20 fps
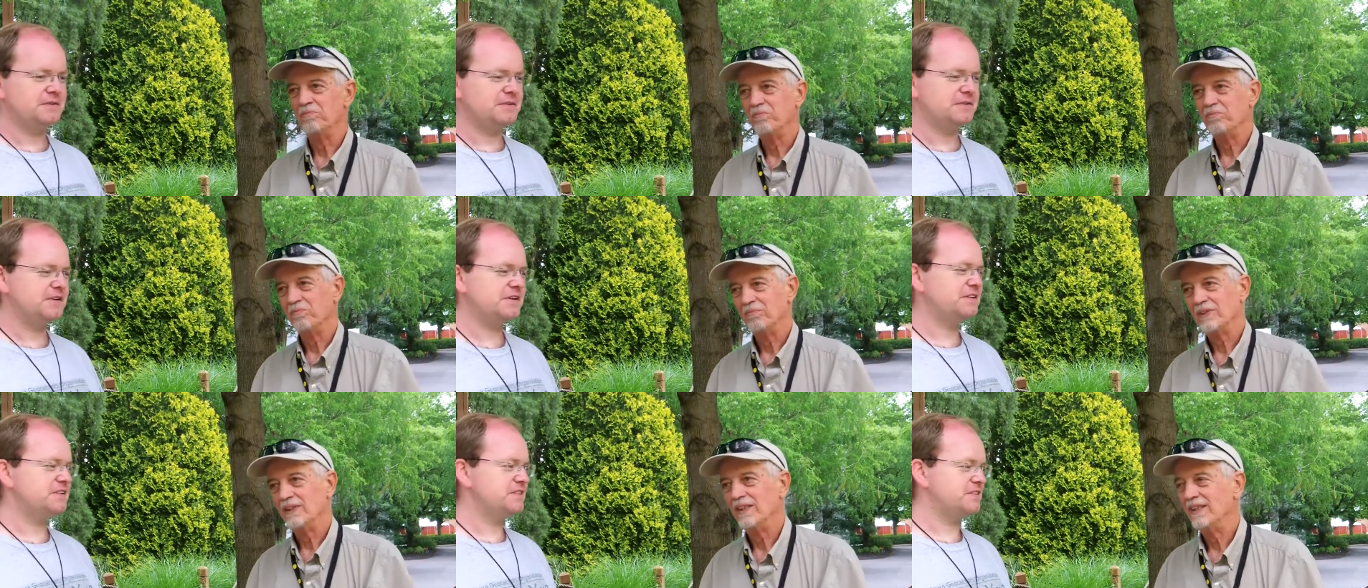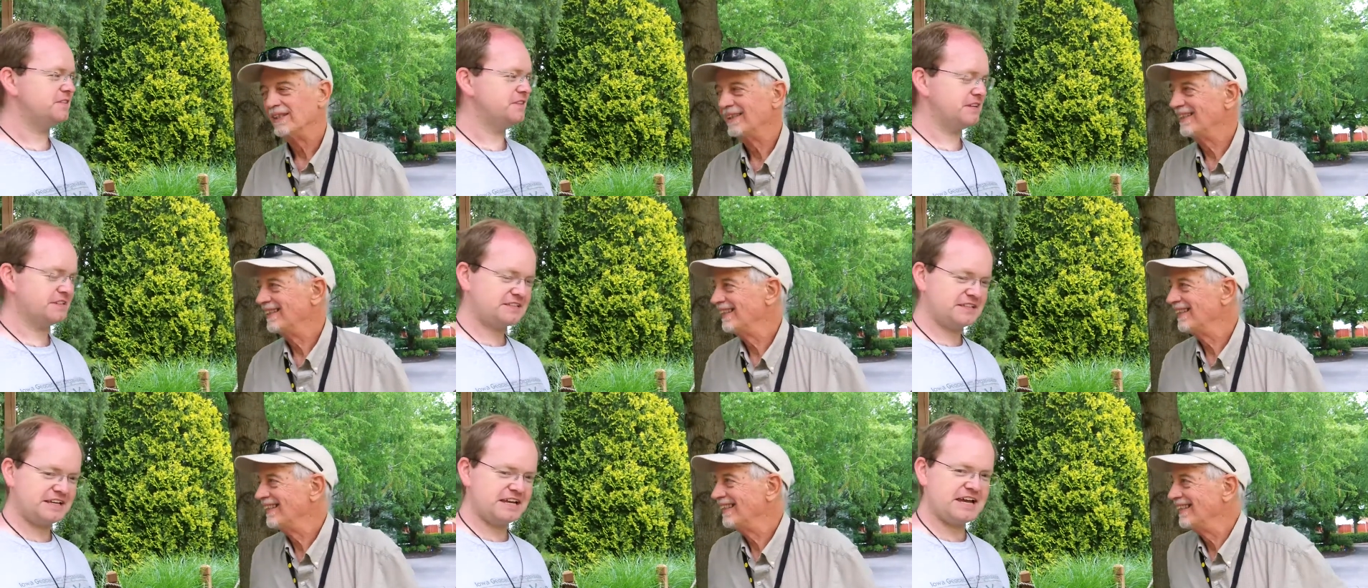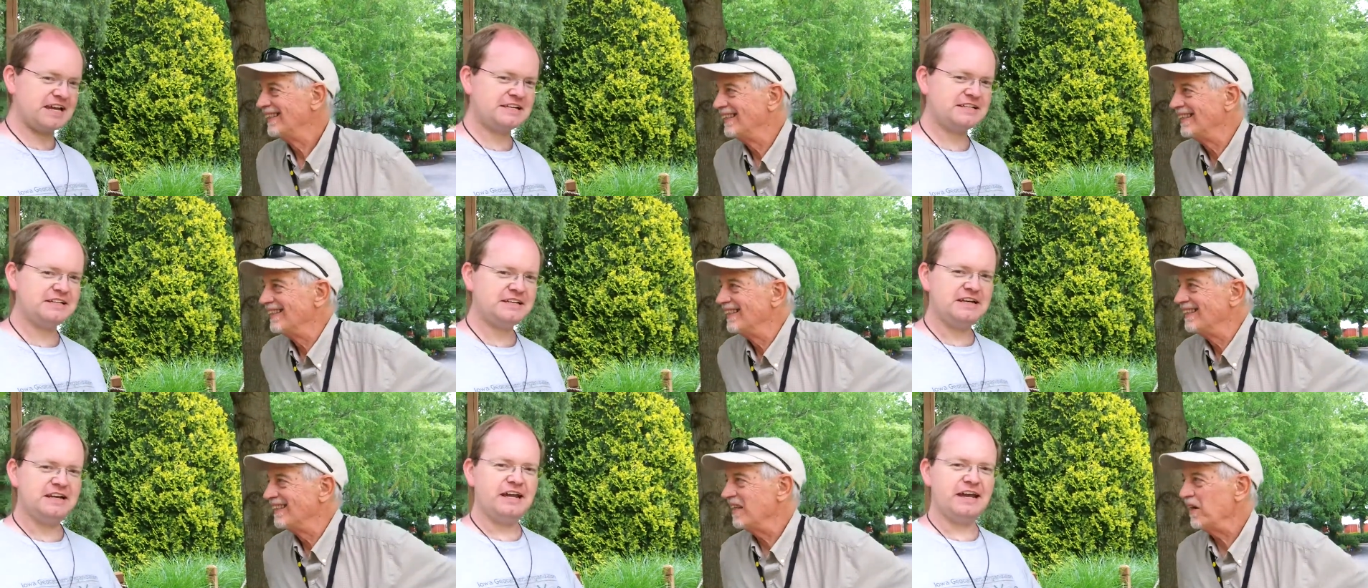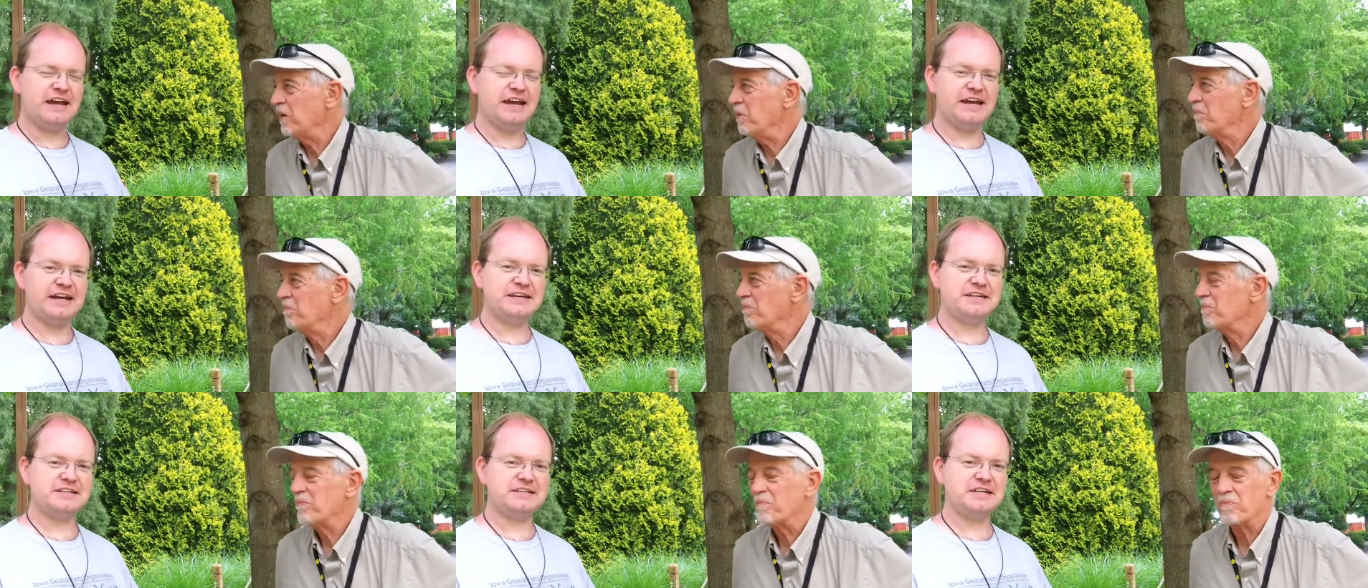Speaker 1: Well, thanks again,
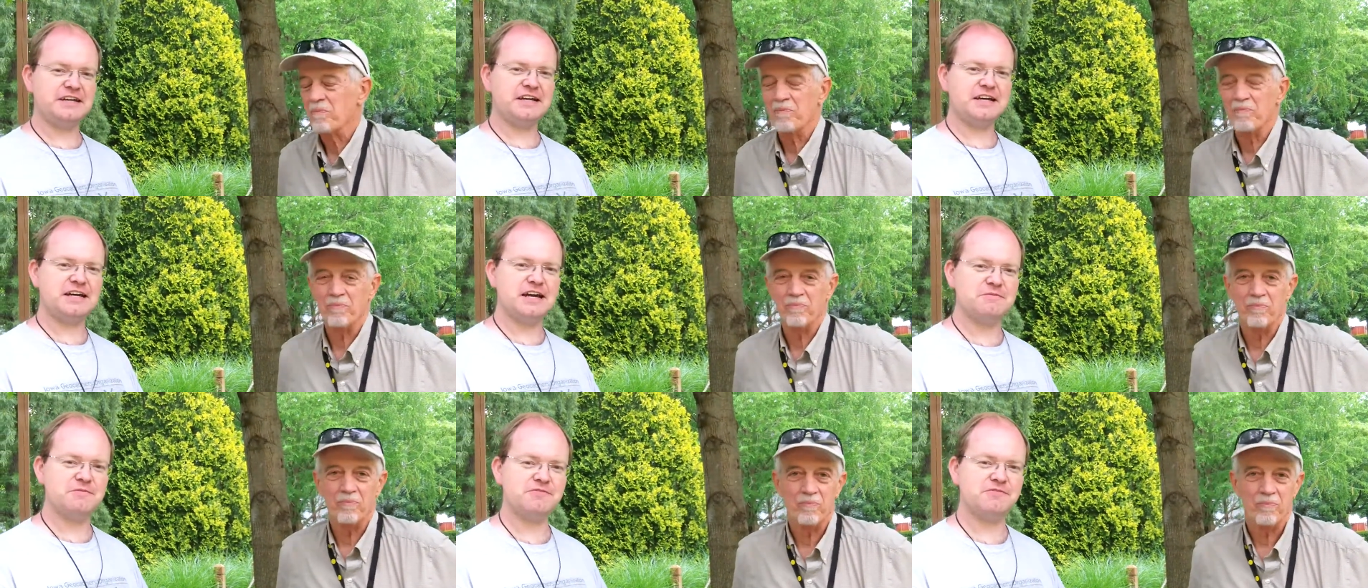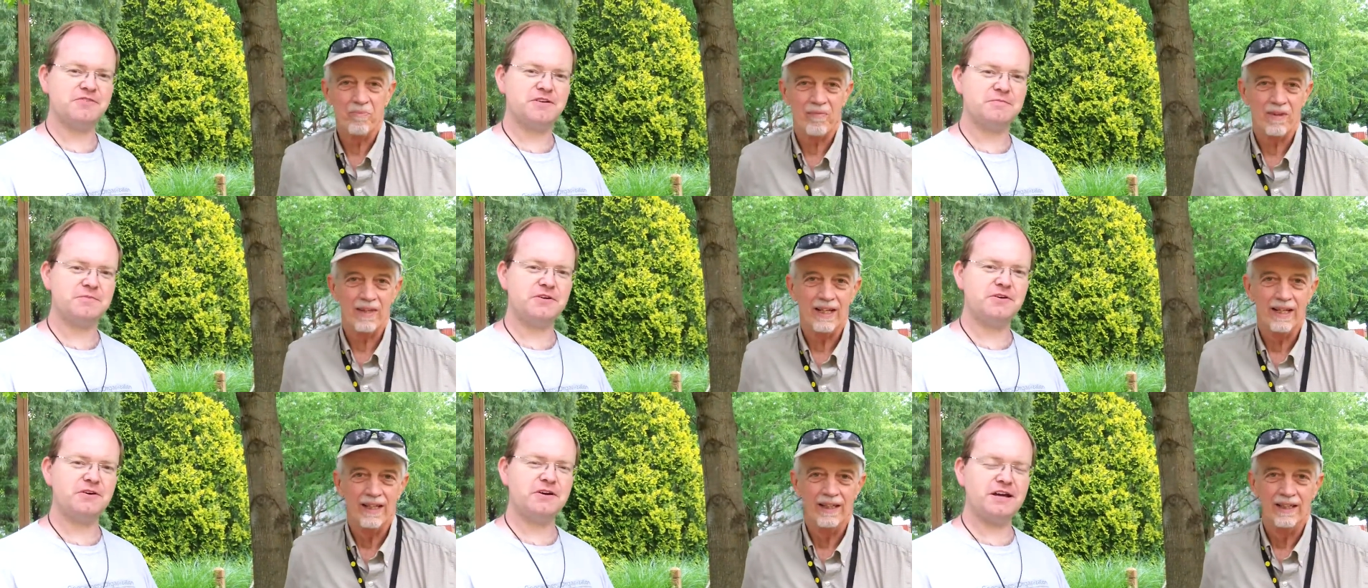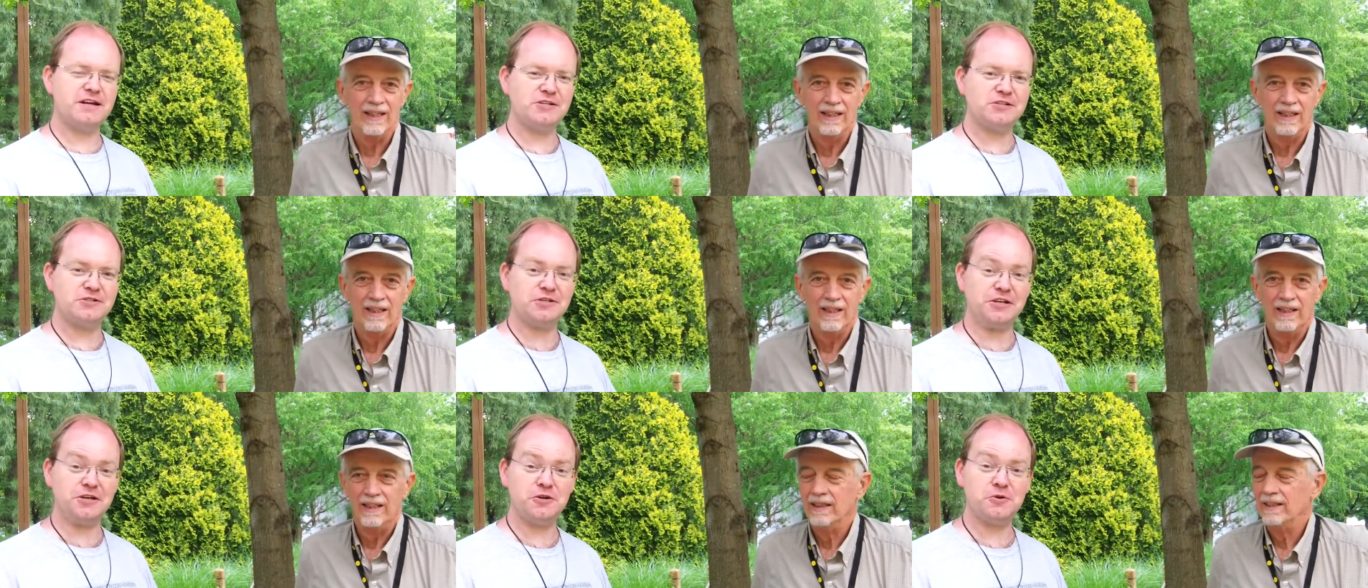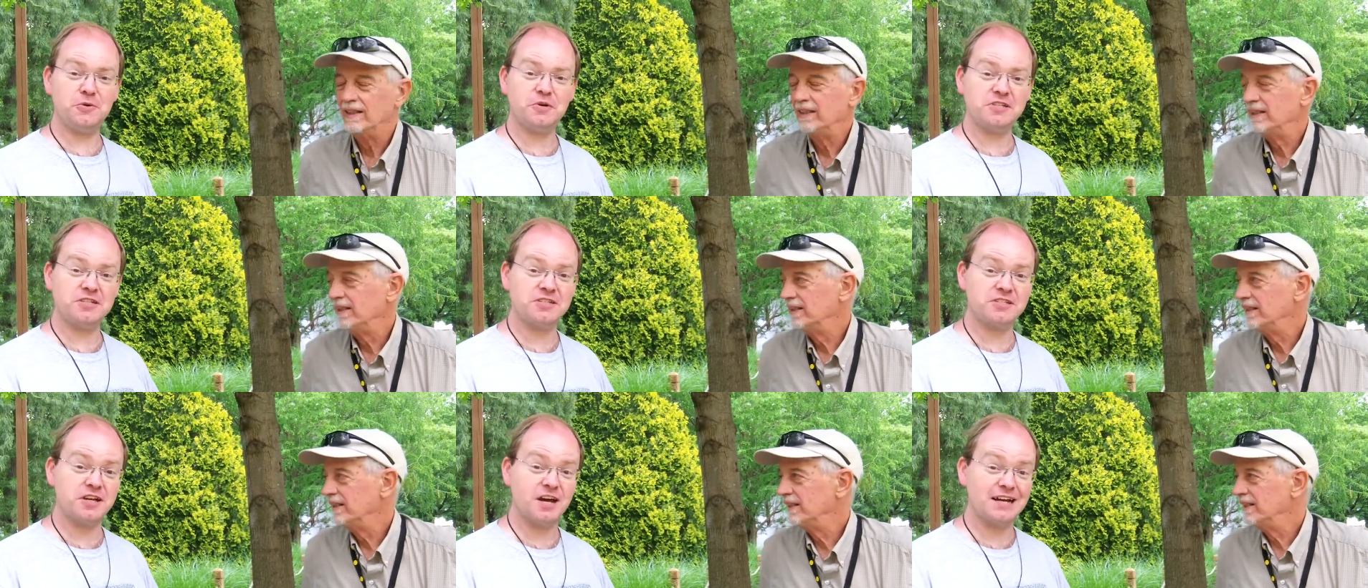and coming from you at Geo
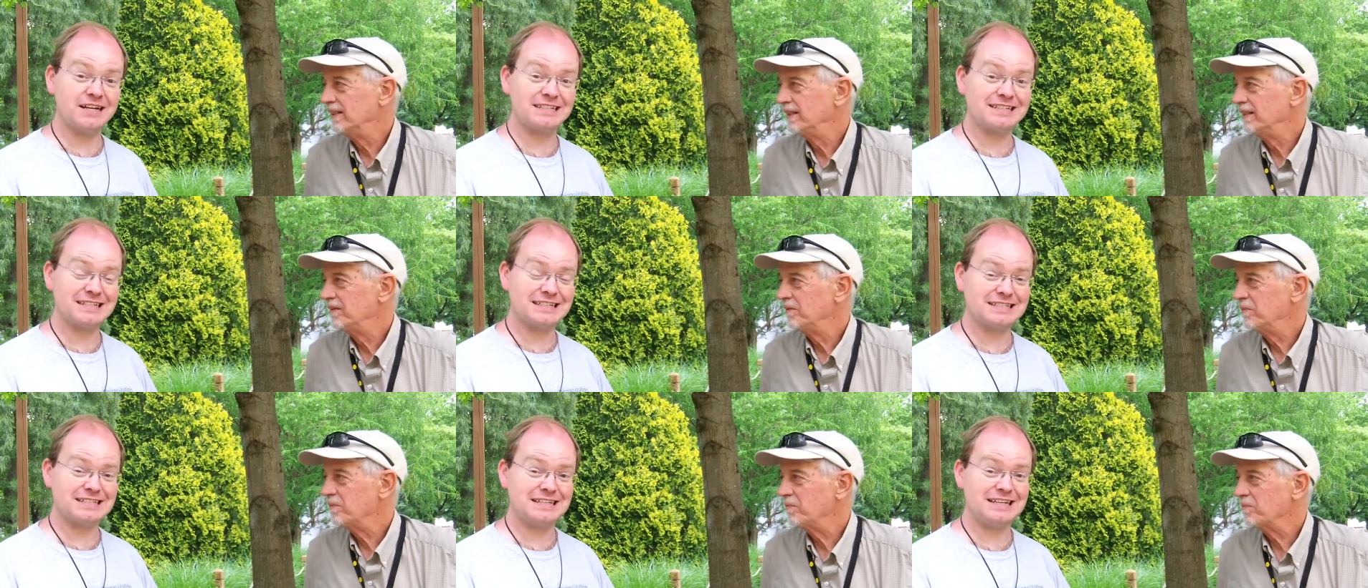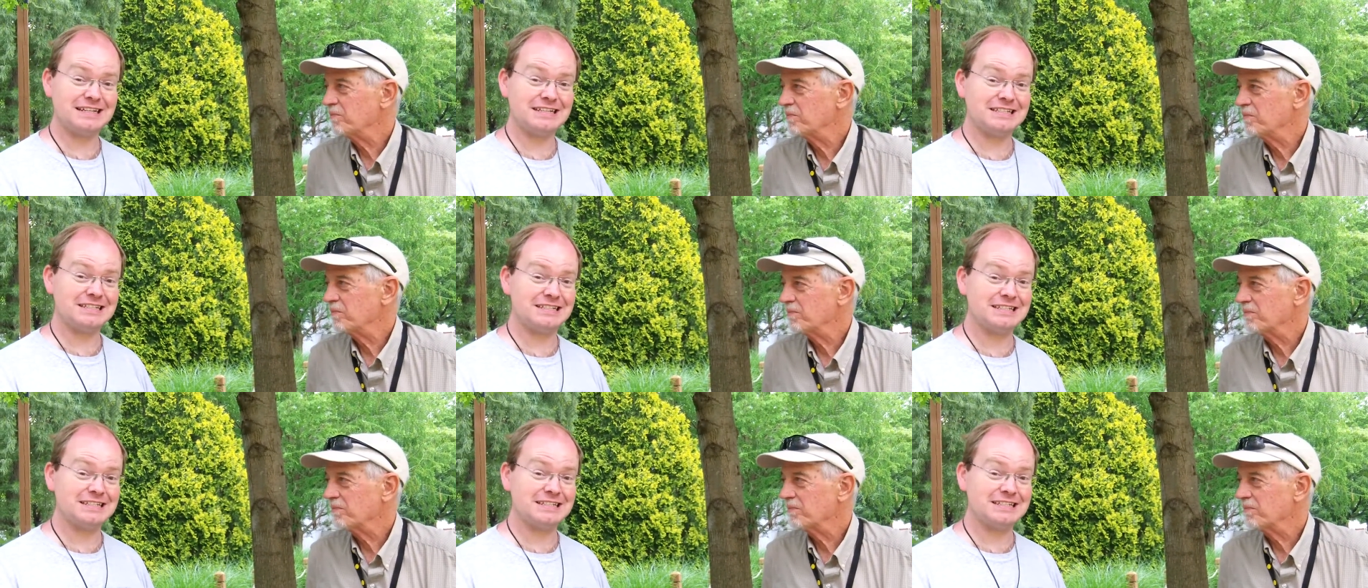Woodstock 16 in